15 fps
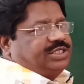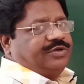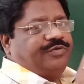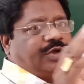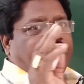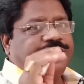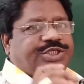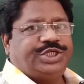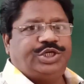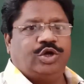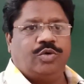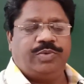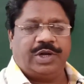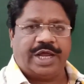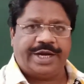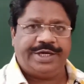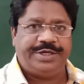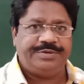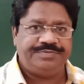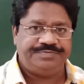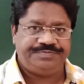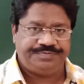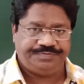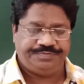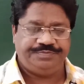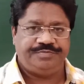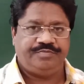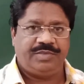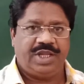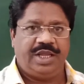the velocity of light,
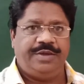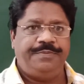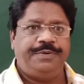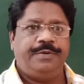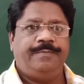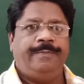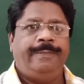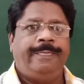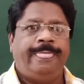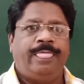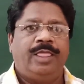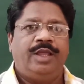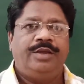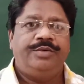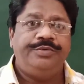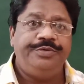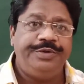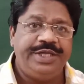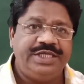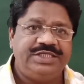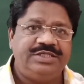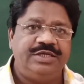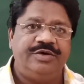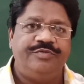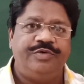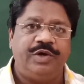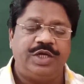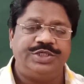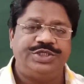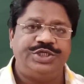if v is the
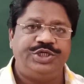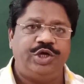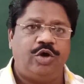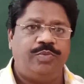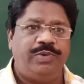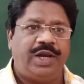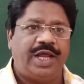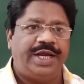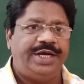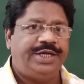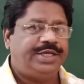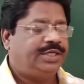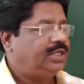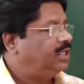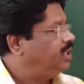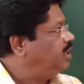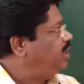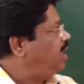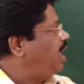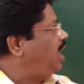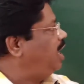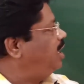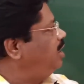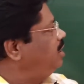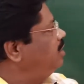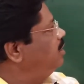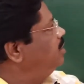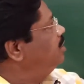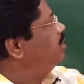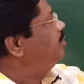velocity of light, and
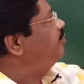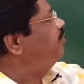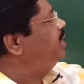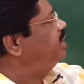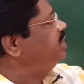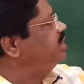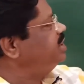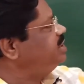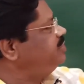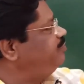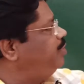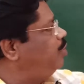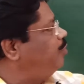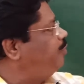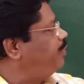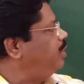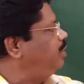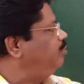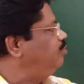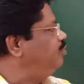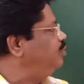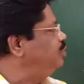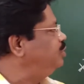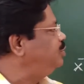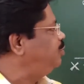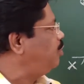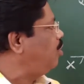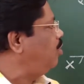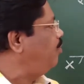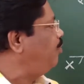when this wavefront moves
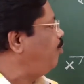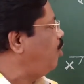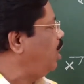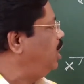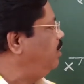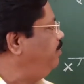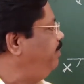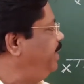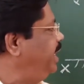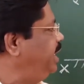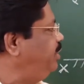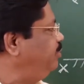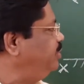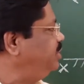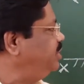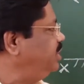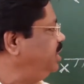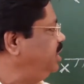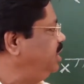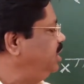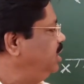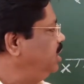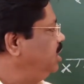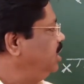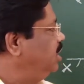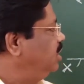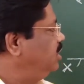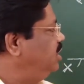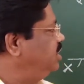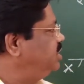from point B to C,
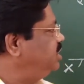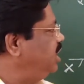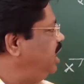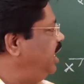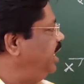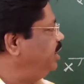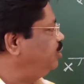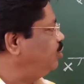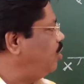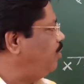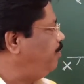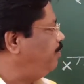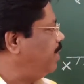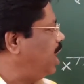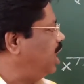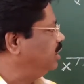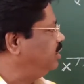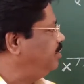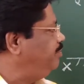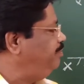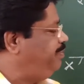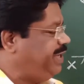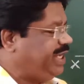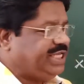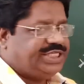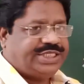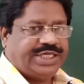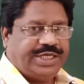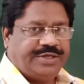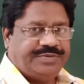this length of path
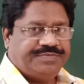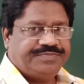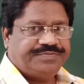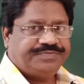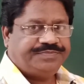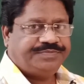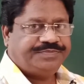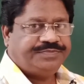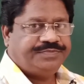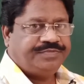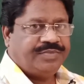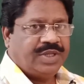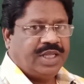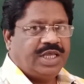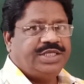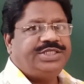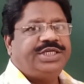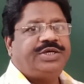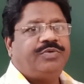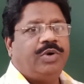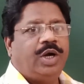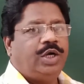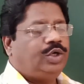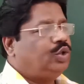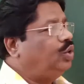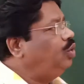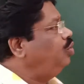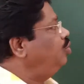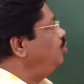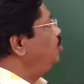BC is equal
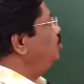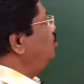to